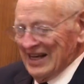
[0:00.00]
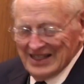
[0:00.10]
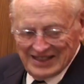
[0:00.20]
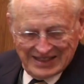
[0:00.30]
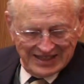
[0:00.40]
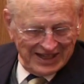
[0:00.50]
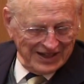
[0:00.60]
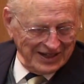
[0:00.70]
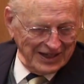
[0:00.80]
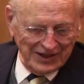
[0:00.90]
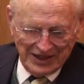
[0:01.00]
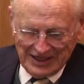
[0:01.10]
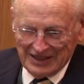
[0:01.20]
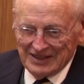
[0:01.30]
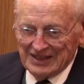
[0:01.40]
there's another little thing,
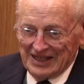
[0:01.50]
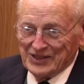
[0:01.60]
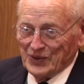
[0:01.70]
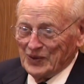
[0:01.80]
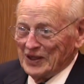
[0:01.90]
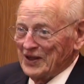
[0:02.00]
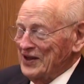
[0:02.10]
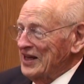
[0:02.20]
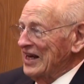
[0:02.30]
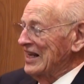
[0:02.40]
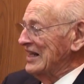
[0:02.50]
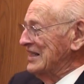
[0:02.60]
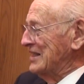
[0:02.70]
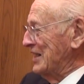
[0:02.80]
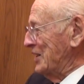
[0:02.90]
not so little thing I'd
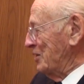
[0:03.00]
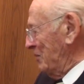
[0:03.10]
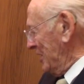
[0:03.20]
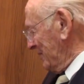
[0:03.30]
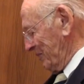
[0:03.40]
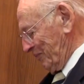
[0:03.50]
like to tell you about.